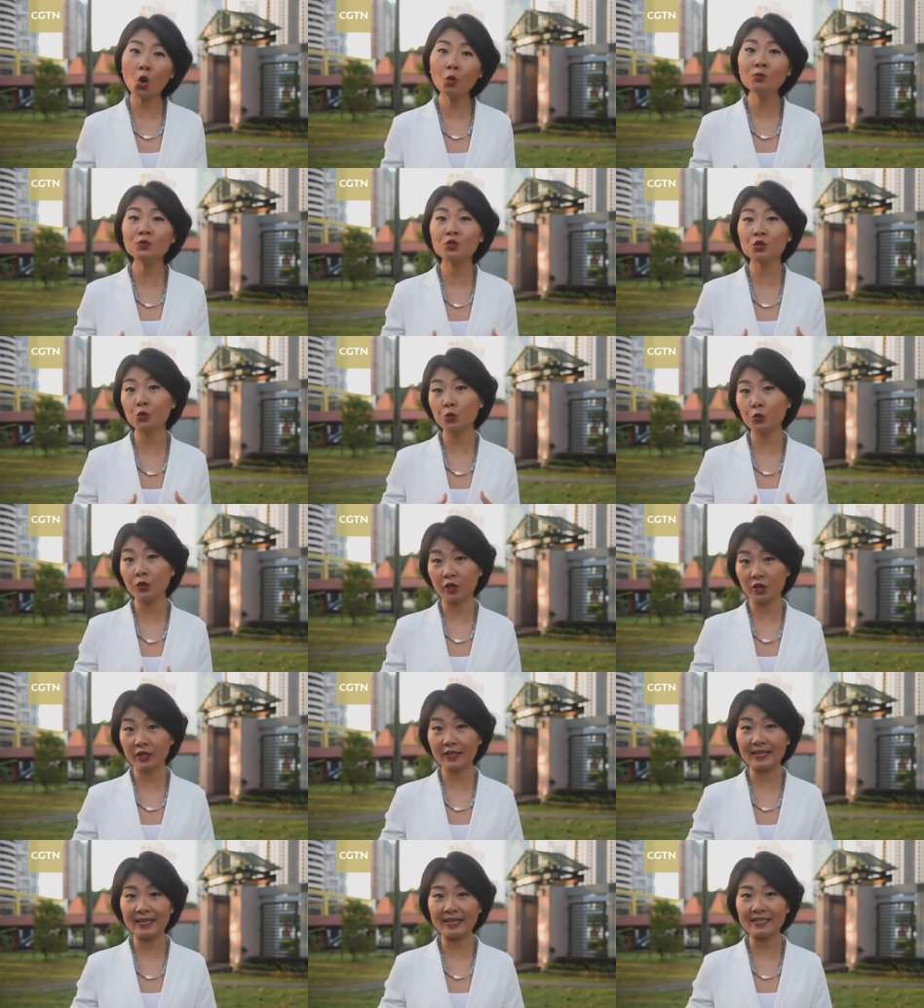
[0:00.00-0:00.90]

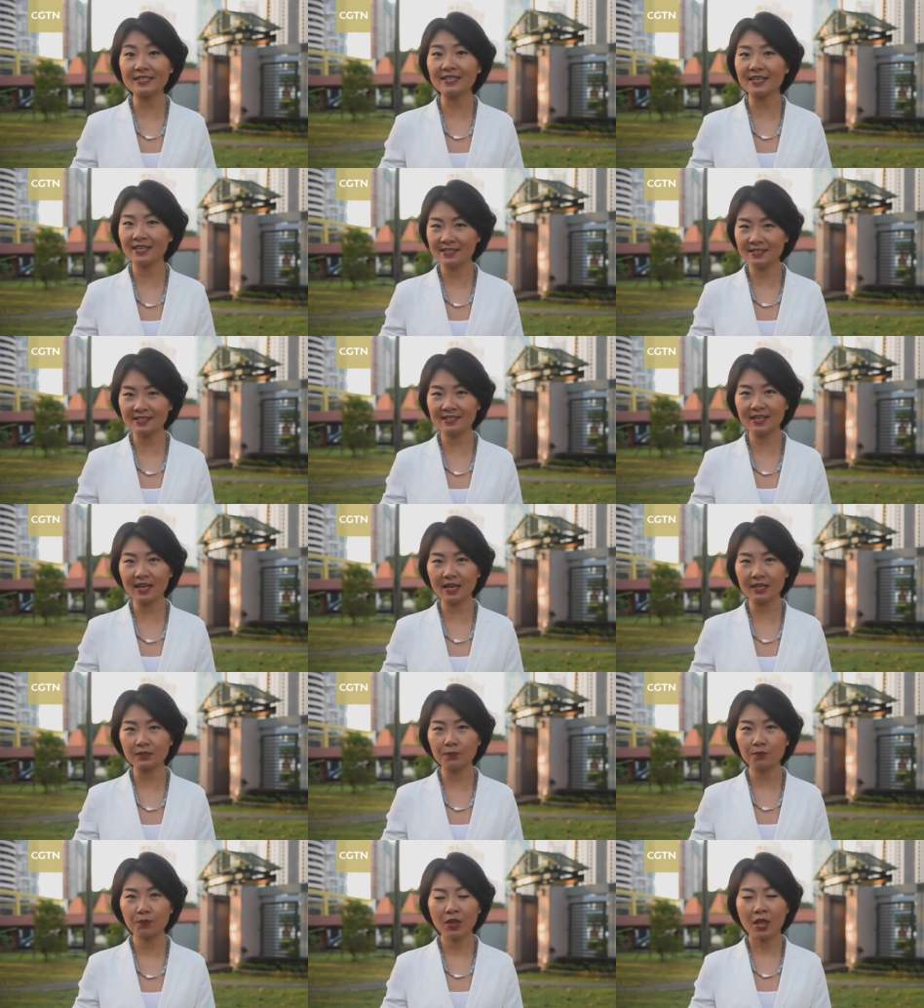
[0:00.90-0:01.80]
homeschool their kids
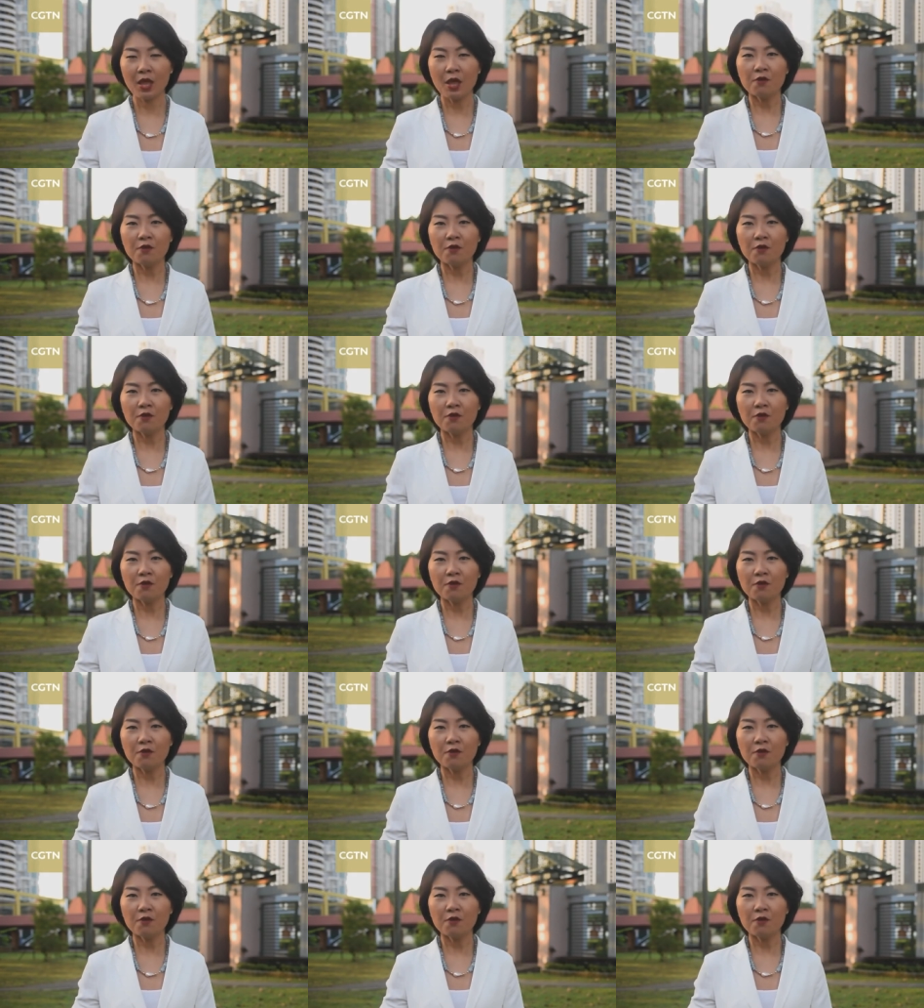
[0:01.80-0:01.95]
instead.